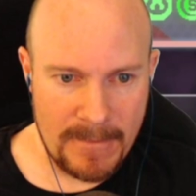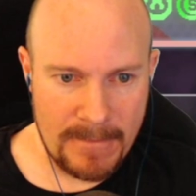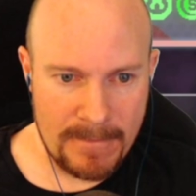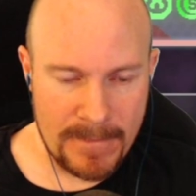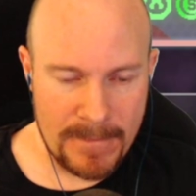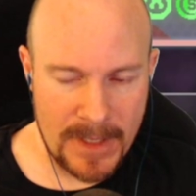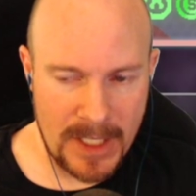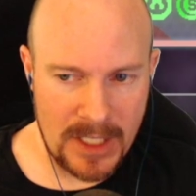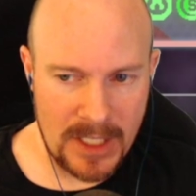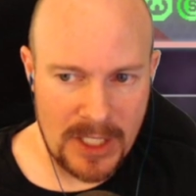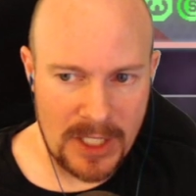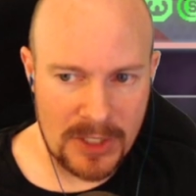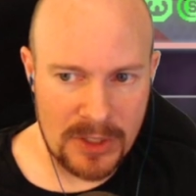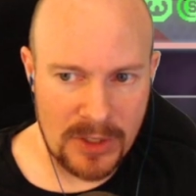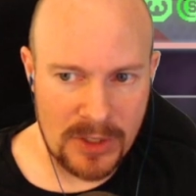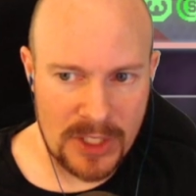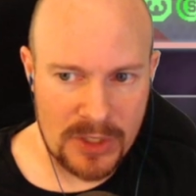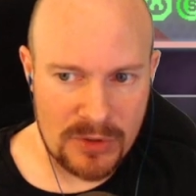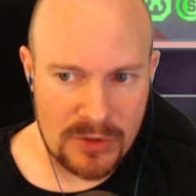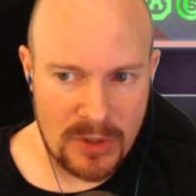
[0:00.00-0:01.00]
I did not know
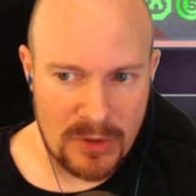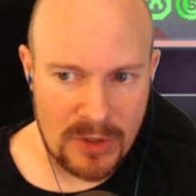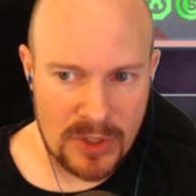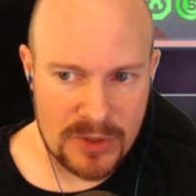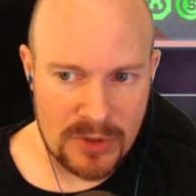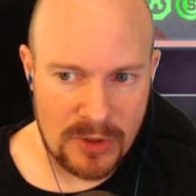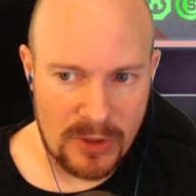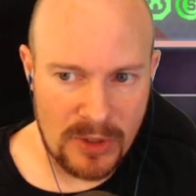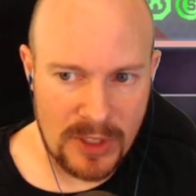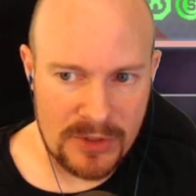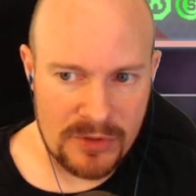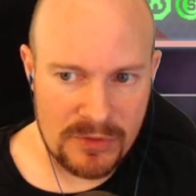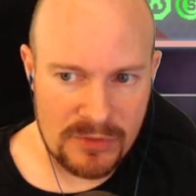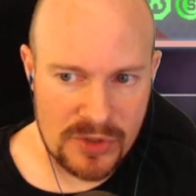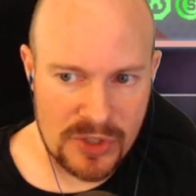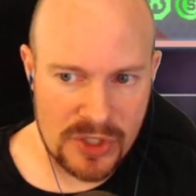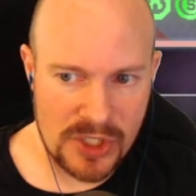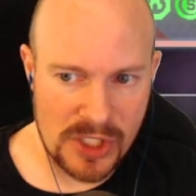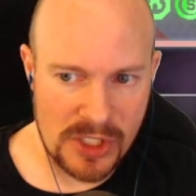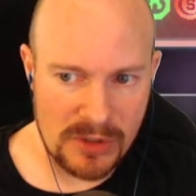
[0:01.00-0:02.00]
that drone control and
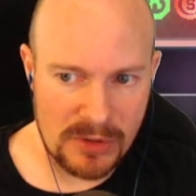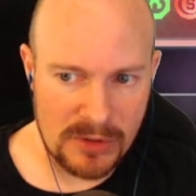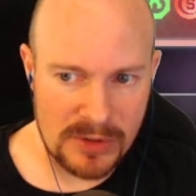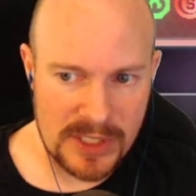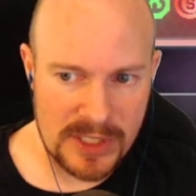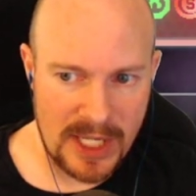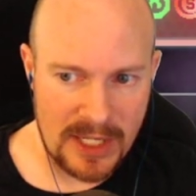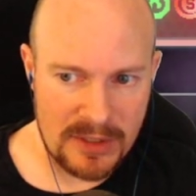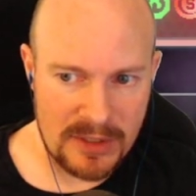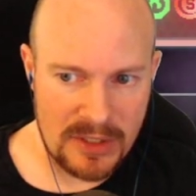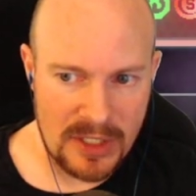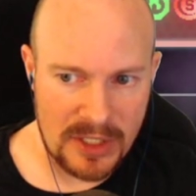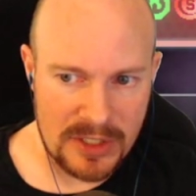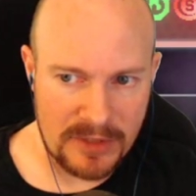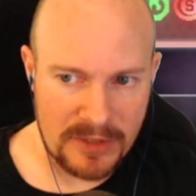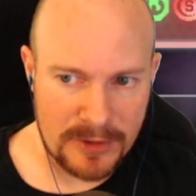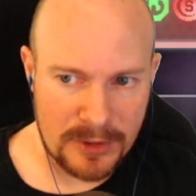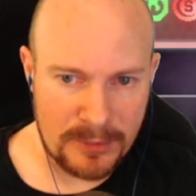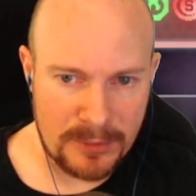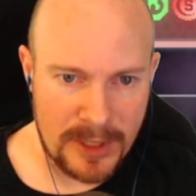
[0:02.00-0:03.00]
shields had a
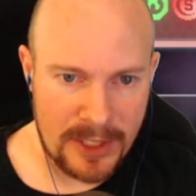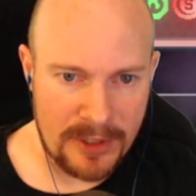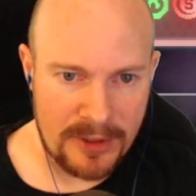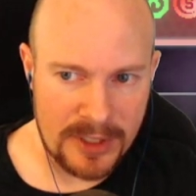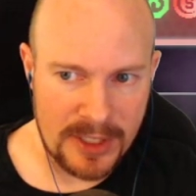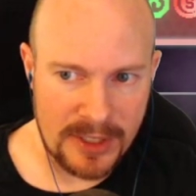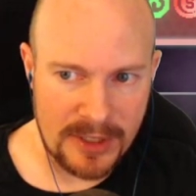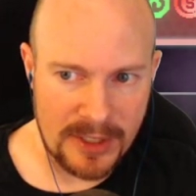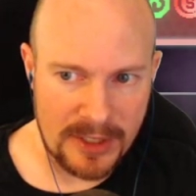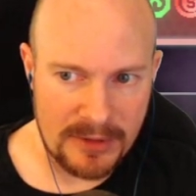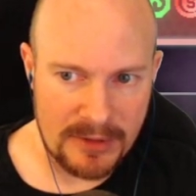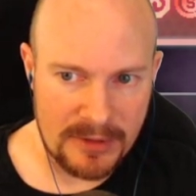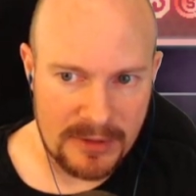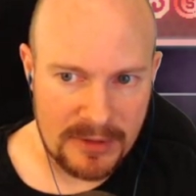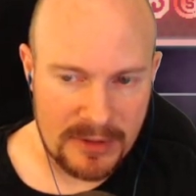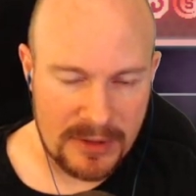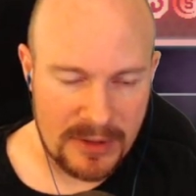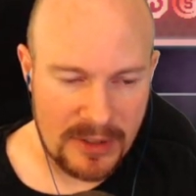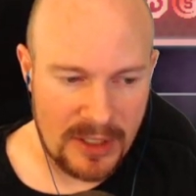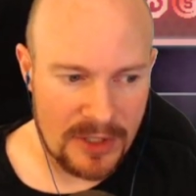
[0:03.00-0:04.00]
different rarity than
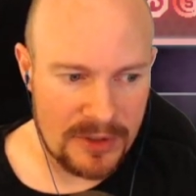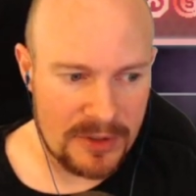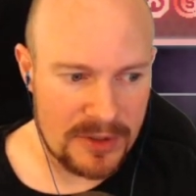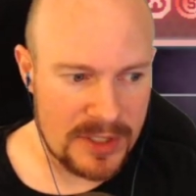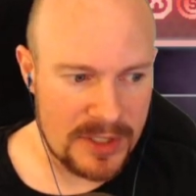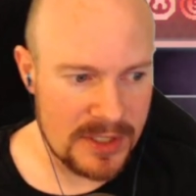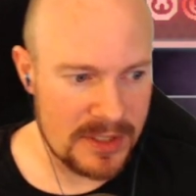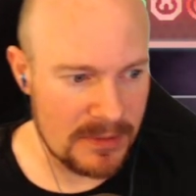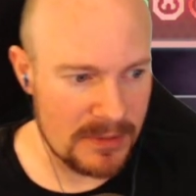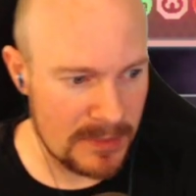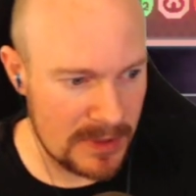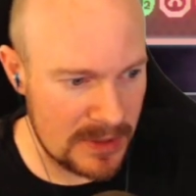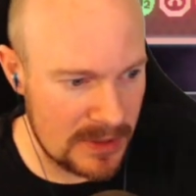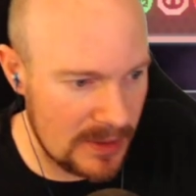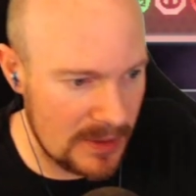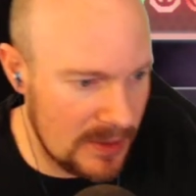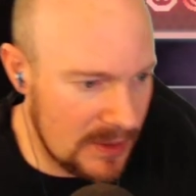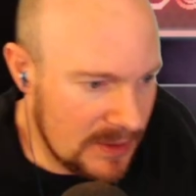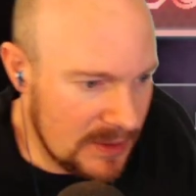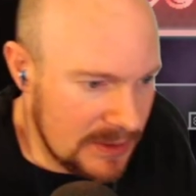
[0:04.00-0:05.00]
other systems.
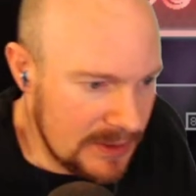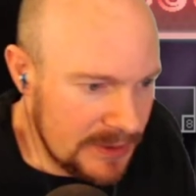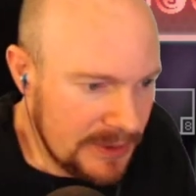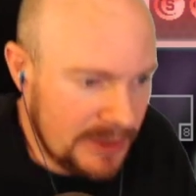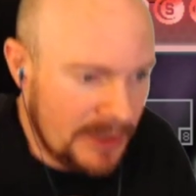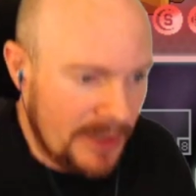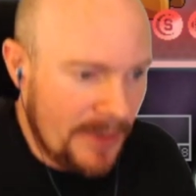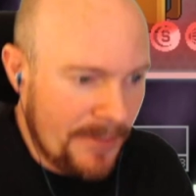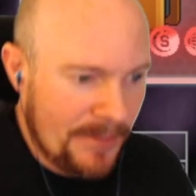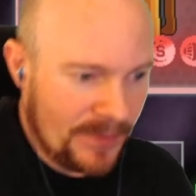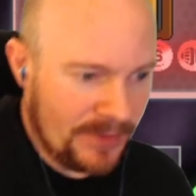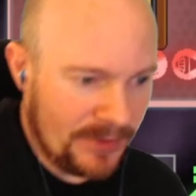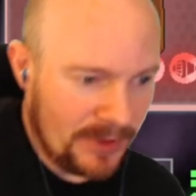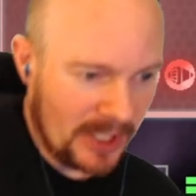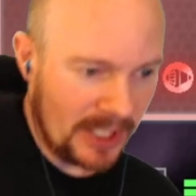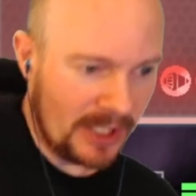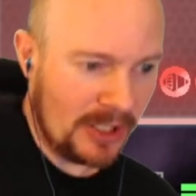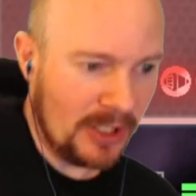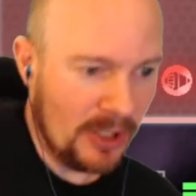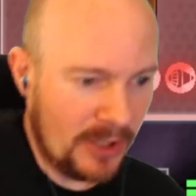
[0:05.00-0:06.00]
If you
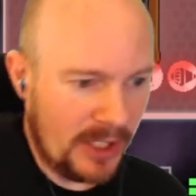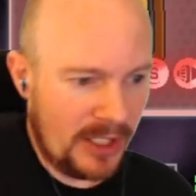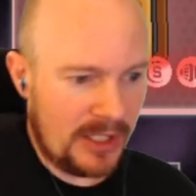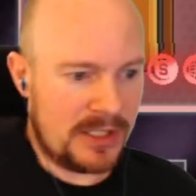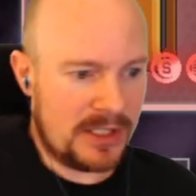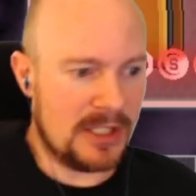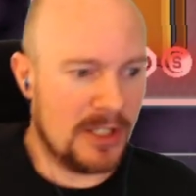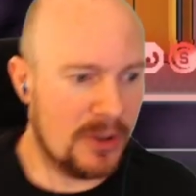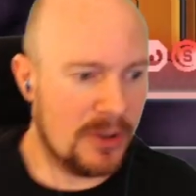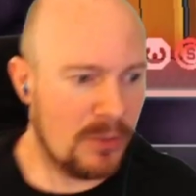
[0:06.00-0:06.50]
get cloaking and stealth